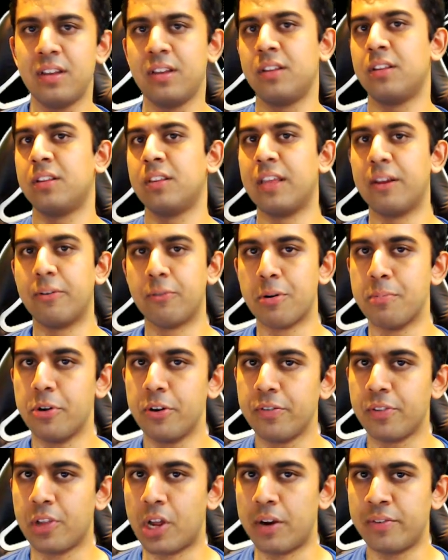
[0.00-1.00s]
they remove
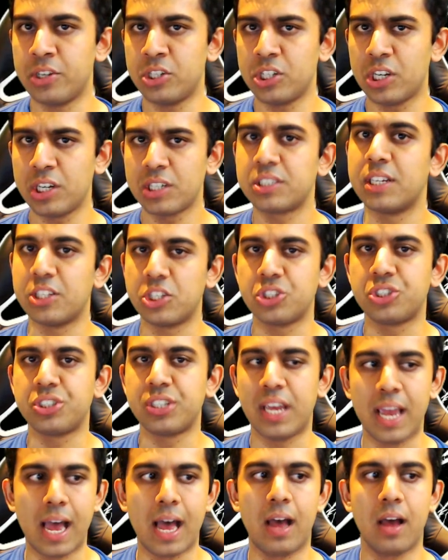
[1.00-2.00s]
Larva Injects, they just
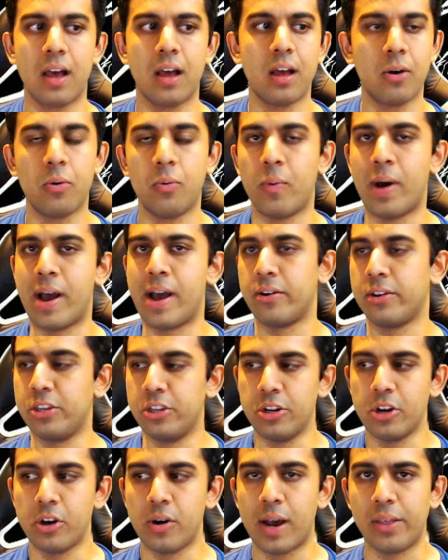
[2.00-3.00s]
say, wow, you
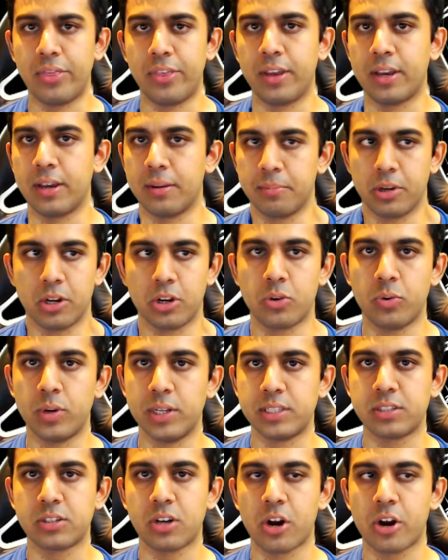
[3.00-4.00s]
know, I think I'm gonna quit
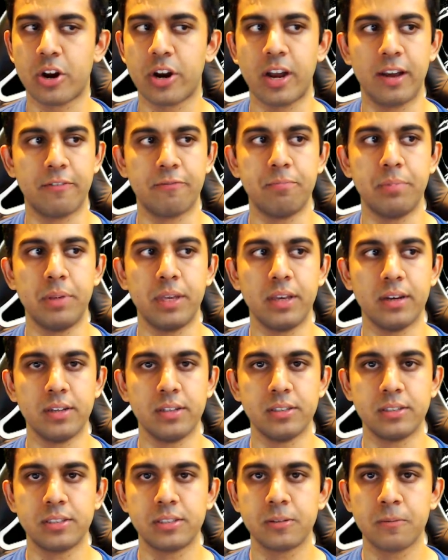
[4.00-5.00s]
StarCraft
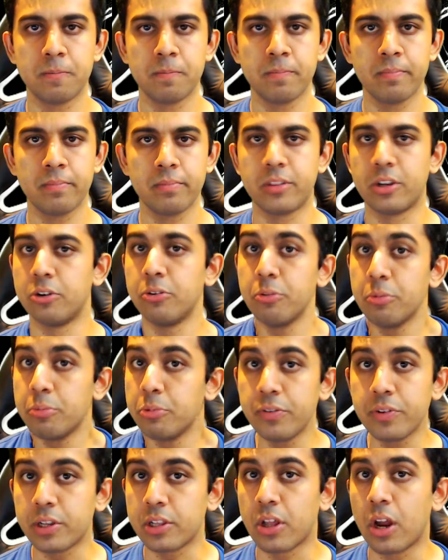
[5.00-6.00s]
because they're
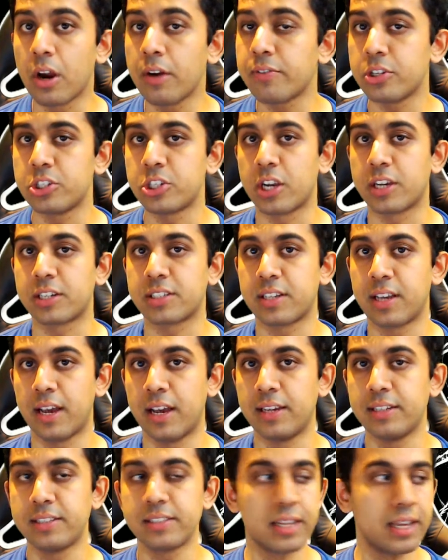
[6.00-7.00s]
removing Larva Injects,
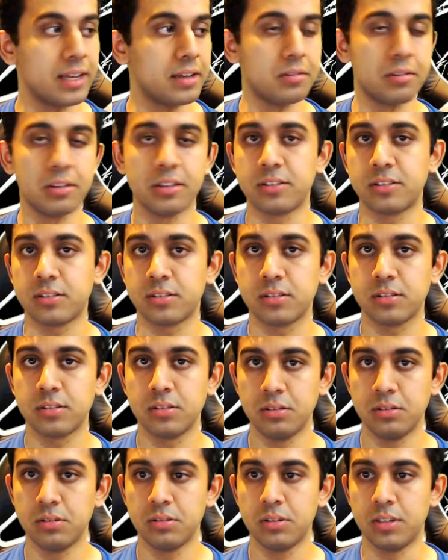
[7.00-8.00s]
guys. Like, it's
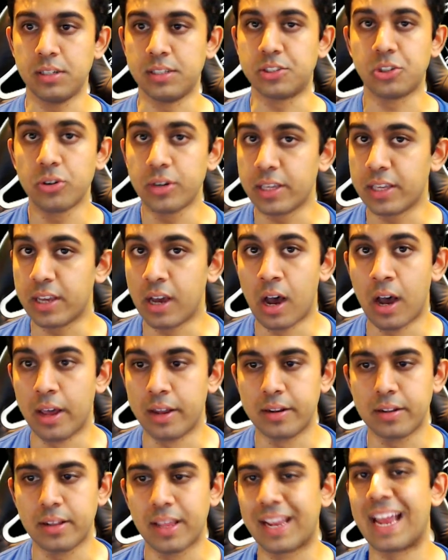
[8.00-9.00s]
it's already
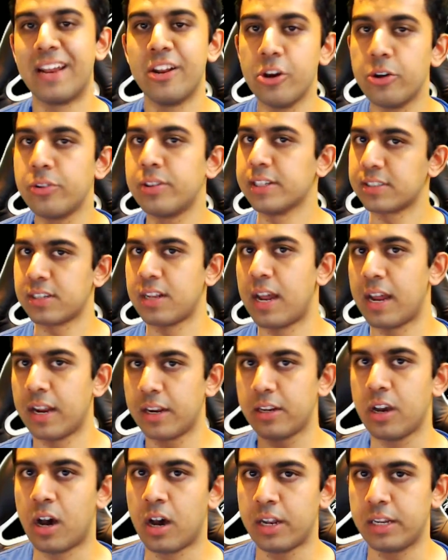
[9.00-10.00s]
gone. Like, I know that it's not
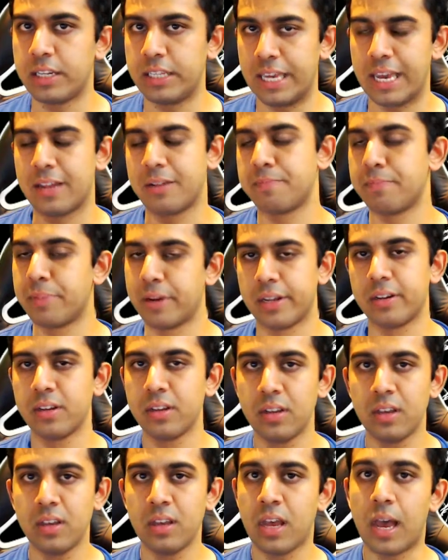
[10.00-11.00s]
gone yet, but
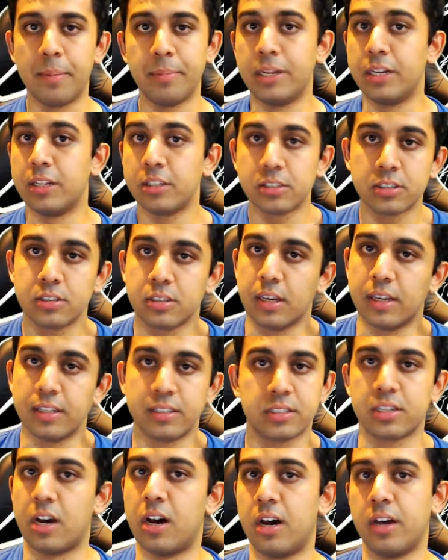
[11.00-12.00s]
I mean, it's it's
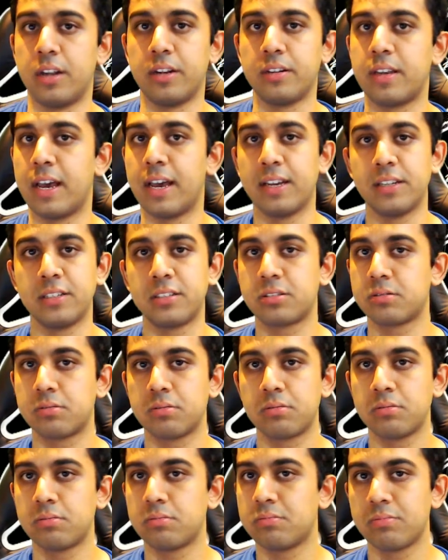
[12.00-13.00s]
gone, guys.
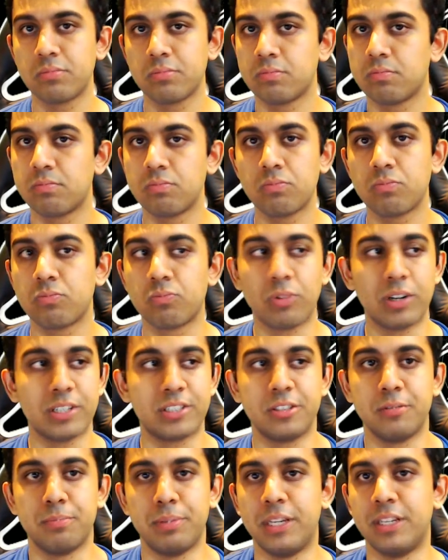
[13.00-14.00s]
Rest
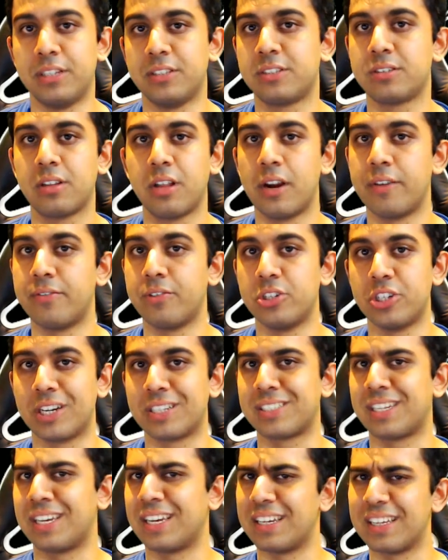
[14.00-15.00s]
in peace, Larva Injects.
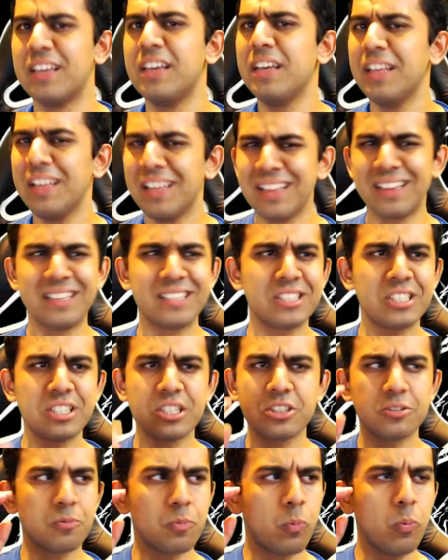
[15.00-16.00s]
Like, it, this
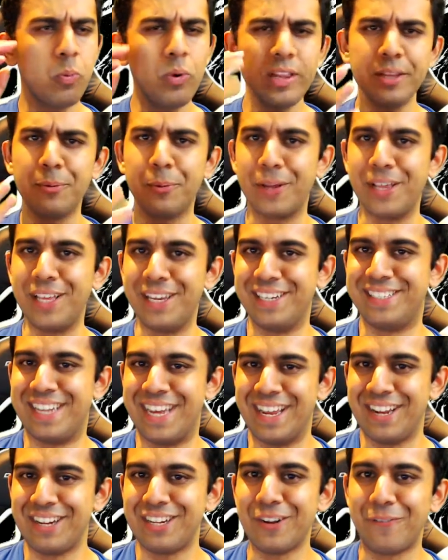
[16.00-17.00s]
is really, really
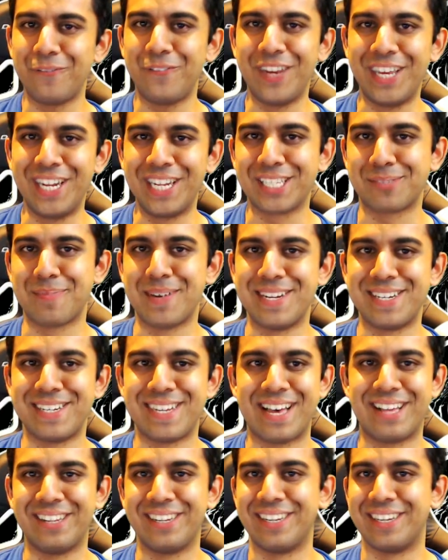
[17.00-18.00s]
de defeatist
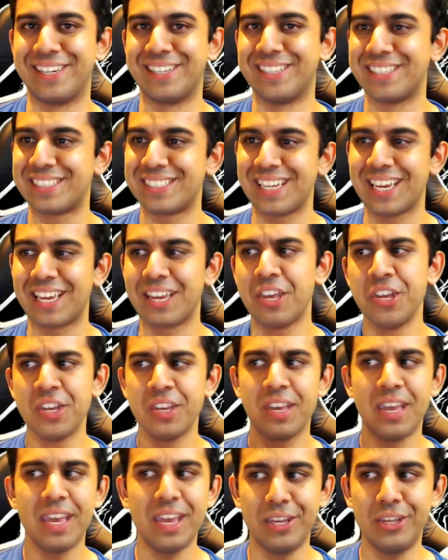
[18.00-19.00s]
mentality on this. Like,
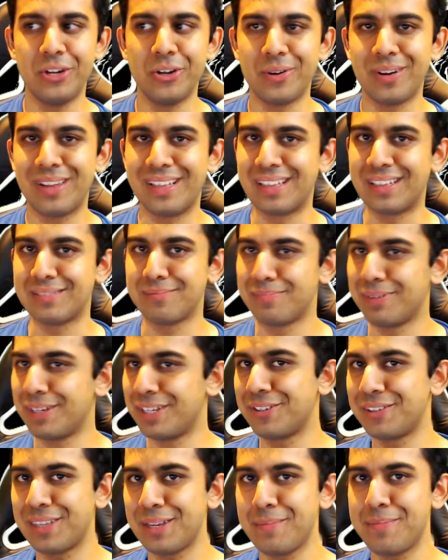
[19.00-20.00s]
hey, you know, I, I
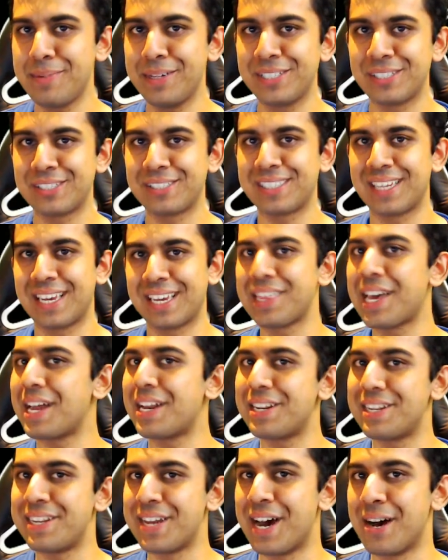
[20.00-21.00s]
don't think Blizzard's like
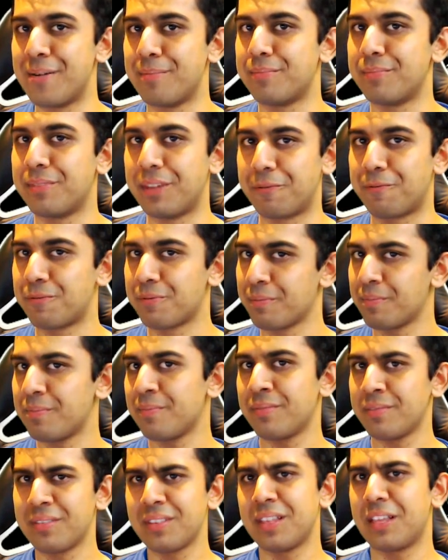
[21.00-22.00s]
that dumb. If
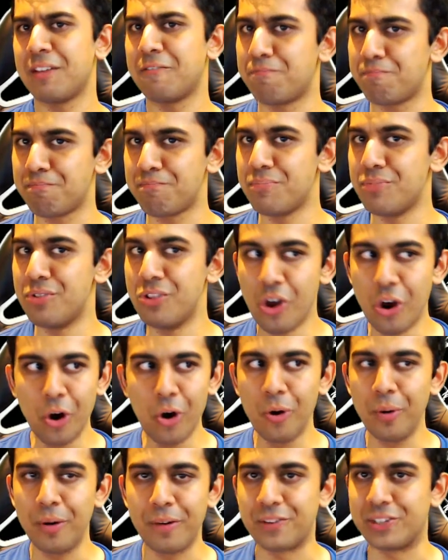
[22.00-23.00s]
if
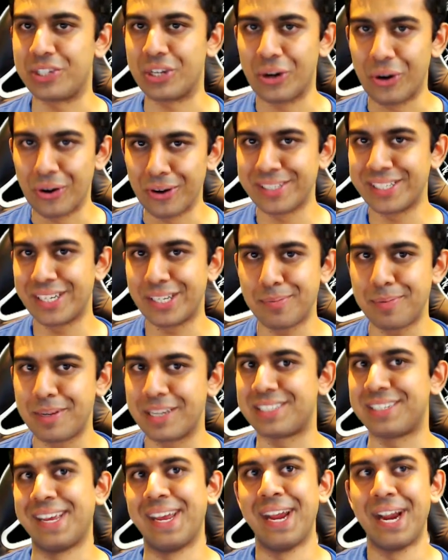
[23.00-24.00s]
no, if it turns out to be a
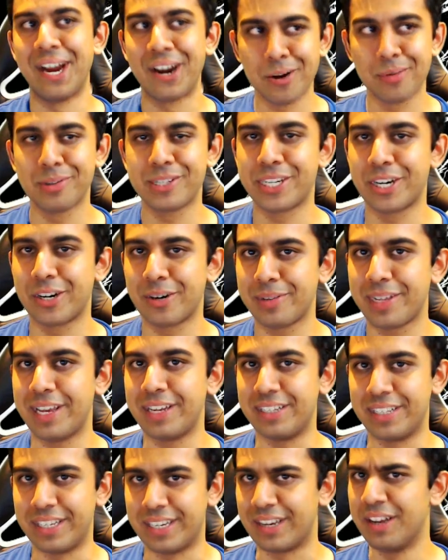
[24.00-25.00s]
terrible, terrible
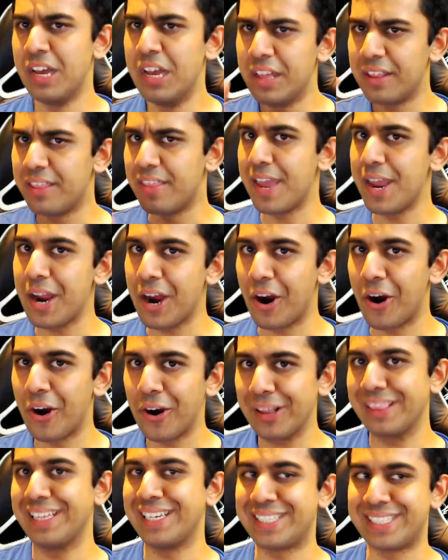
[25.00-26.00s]
idea, they are
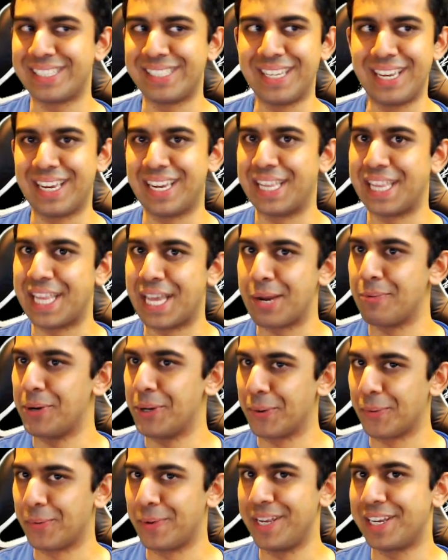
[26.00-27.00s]
listening and they
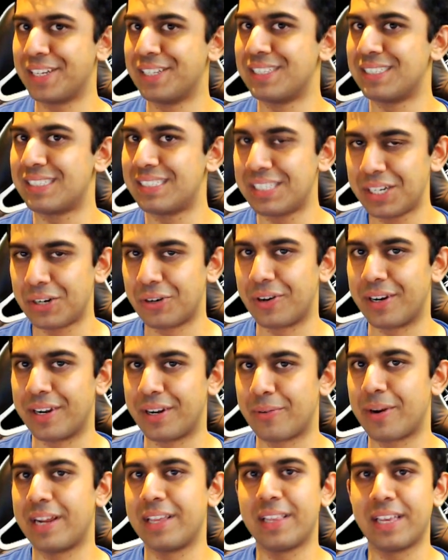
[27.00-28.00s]
will reconsider it,
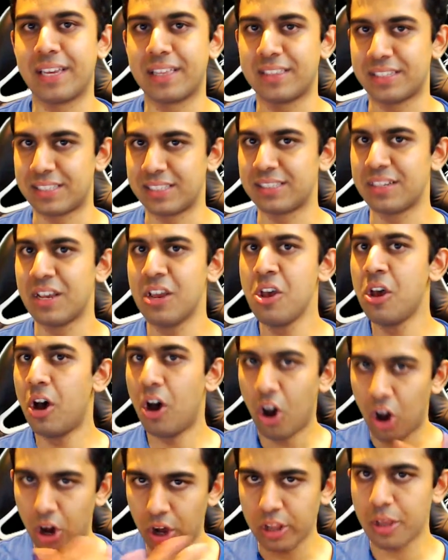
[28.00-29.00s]
right? Like, this is
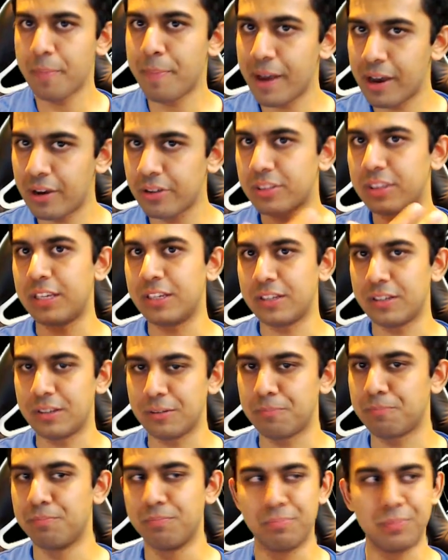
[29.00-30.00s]
all about the
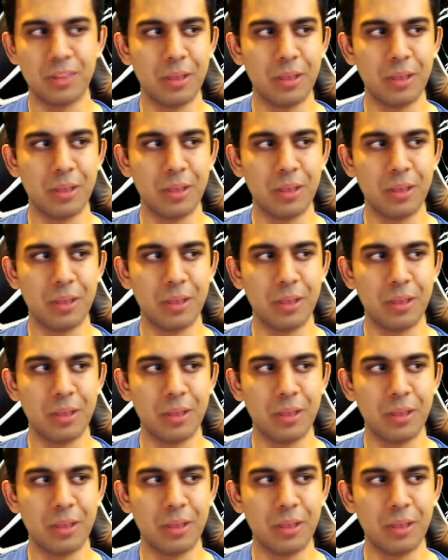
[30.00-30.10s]
the